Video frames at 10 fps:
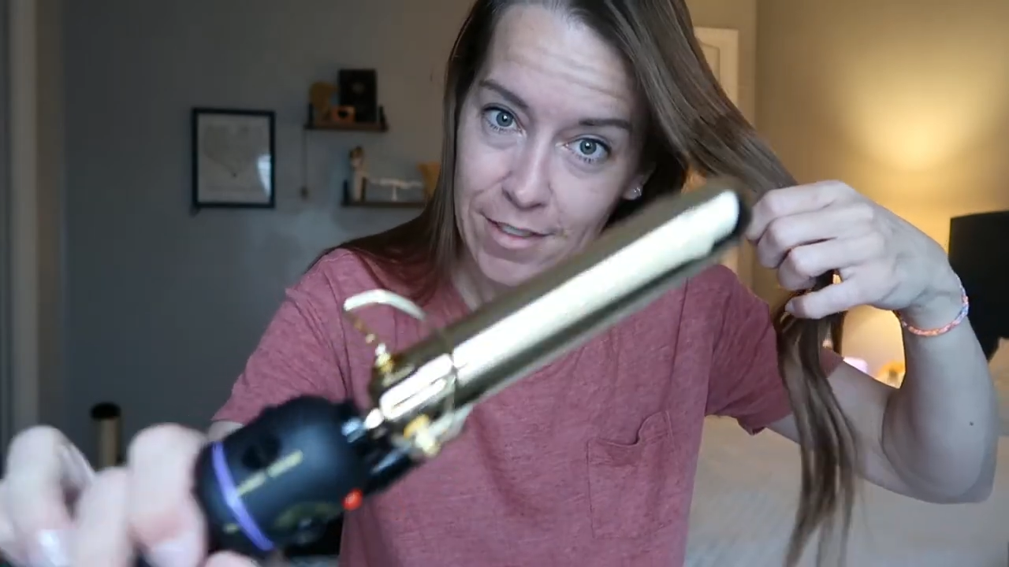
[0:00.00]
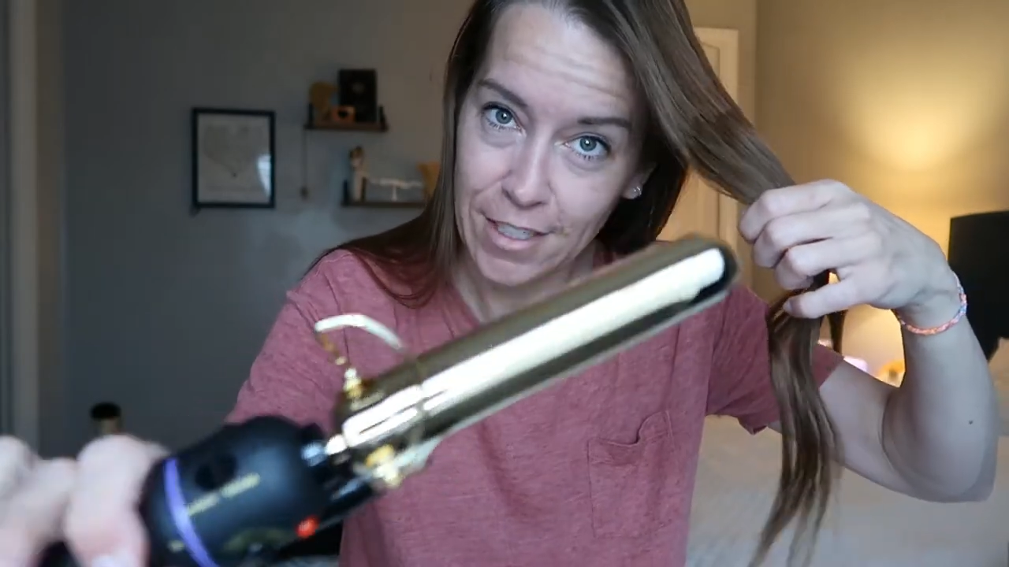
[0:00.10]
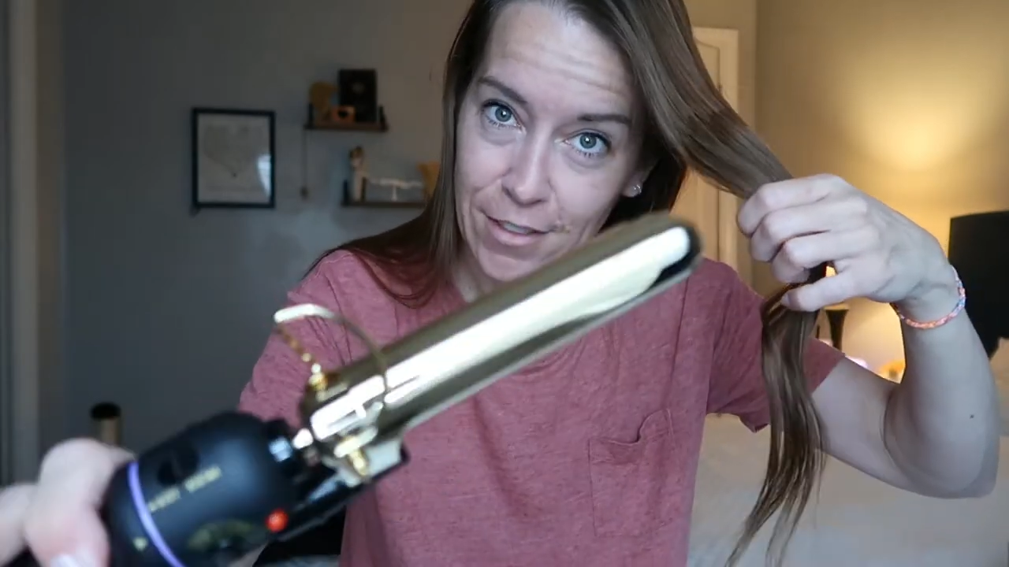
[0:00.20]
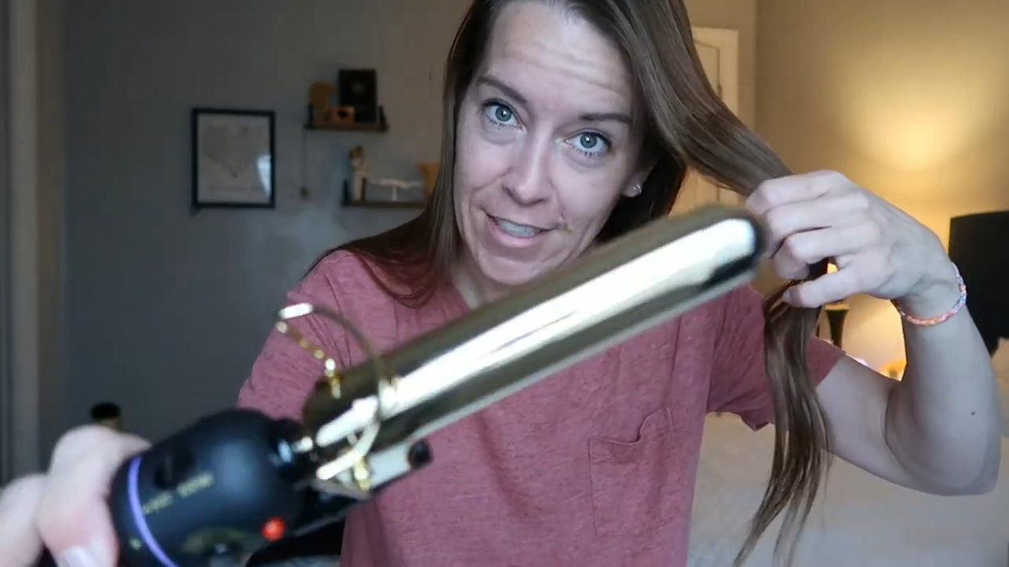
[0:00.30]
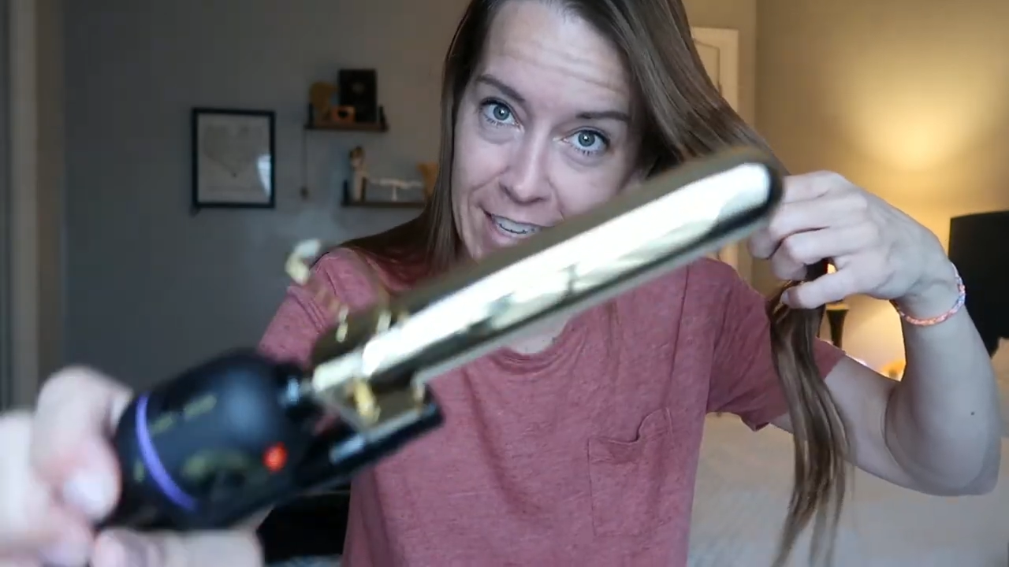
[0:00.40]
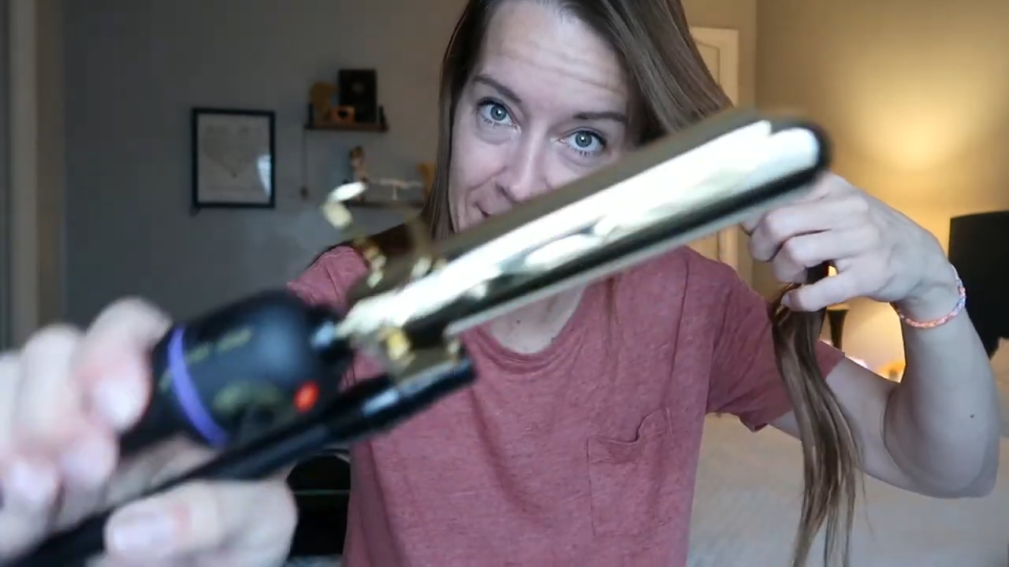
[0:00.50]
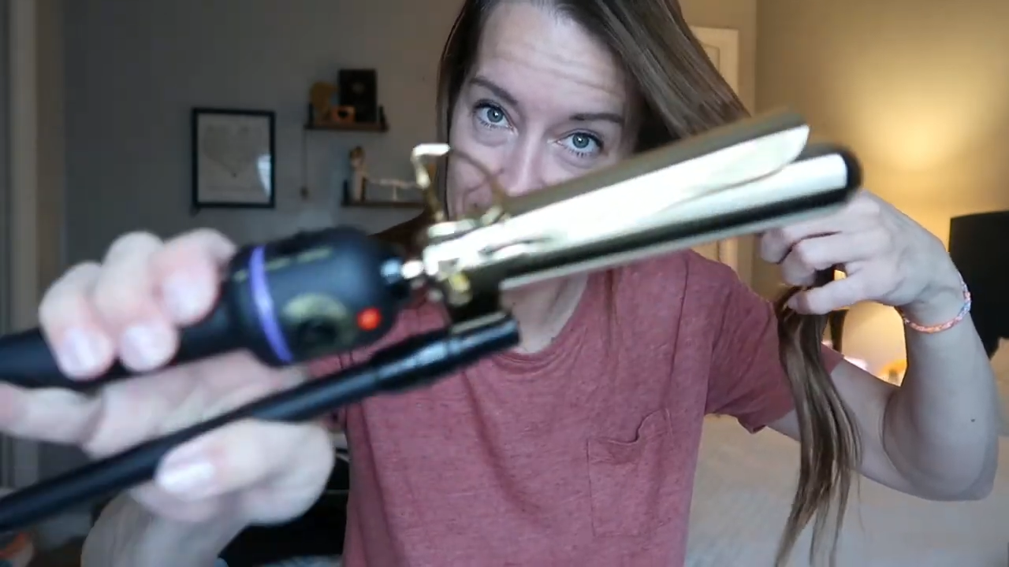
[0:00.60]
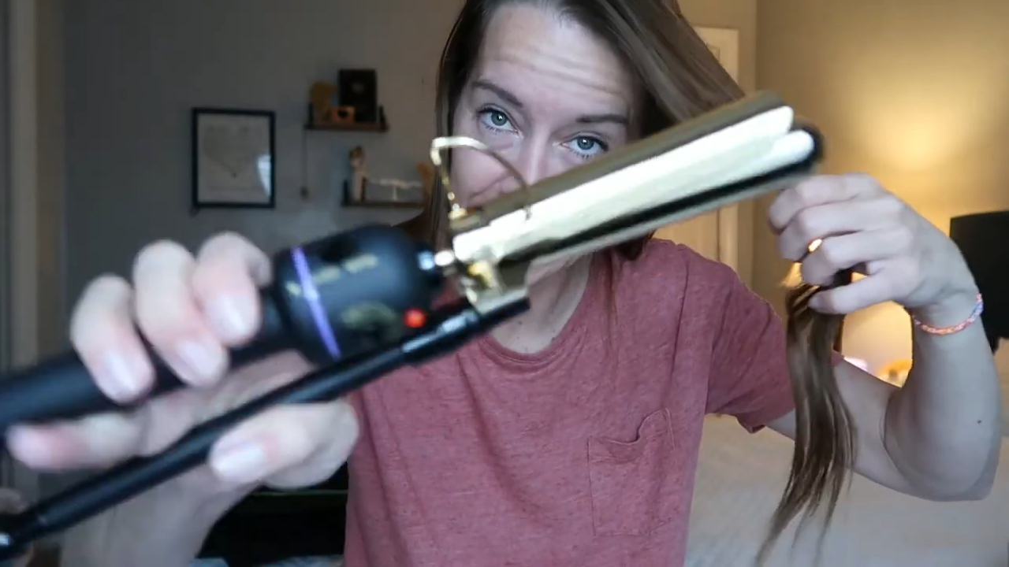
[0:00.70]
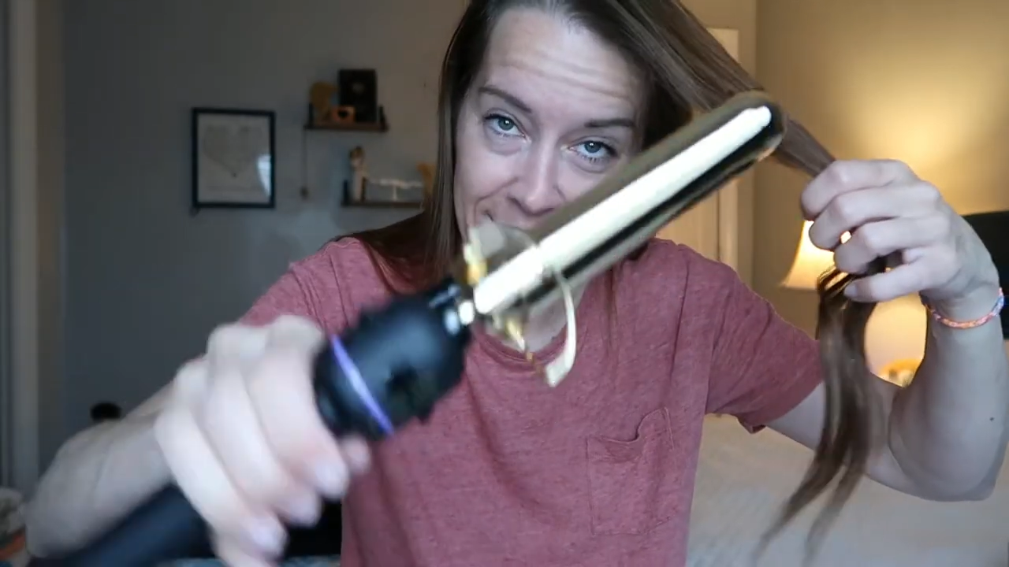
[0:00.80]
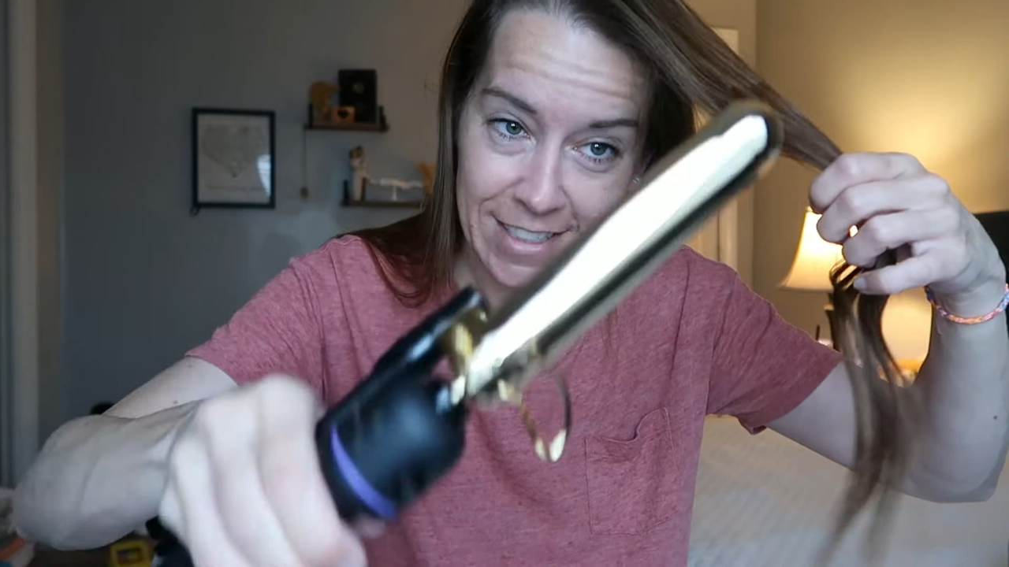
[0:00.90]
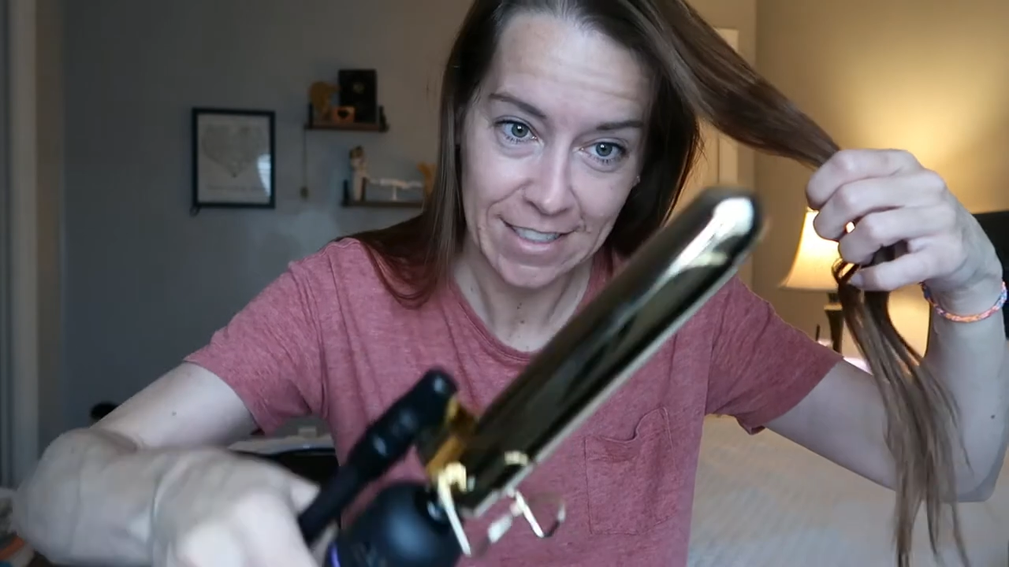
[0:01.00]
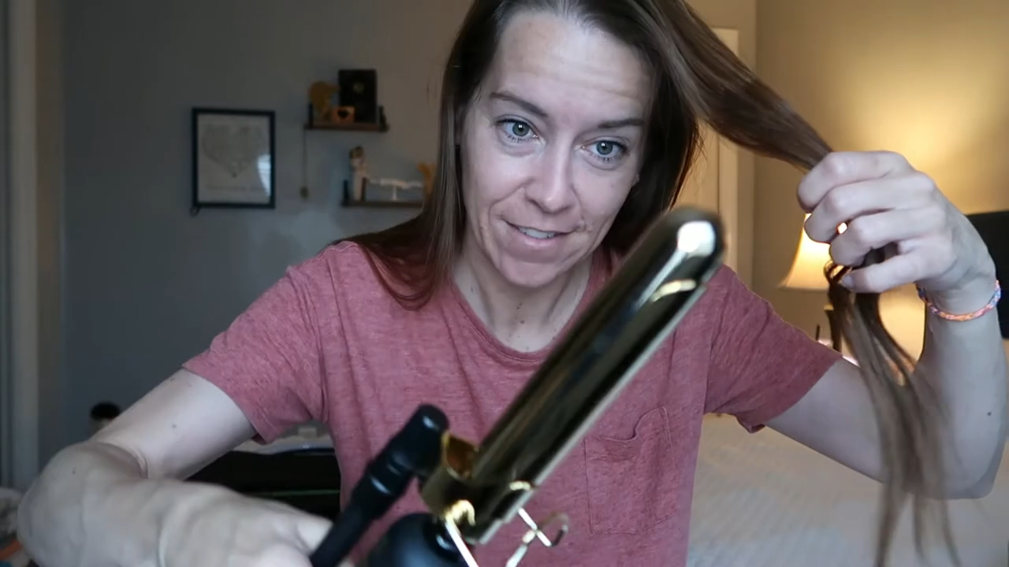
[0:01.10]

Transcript: use it like this.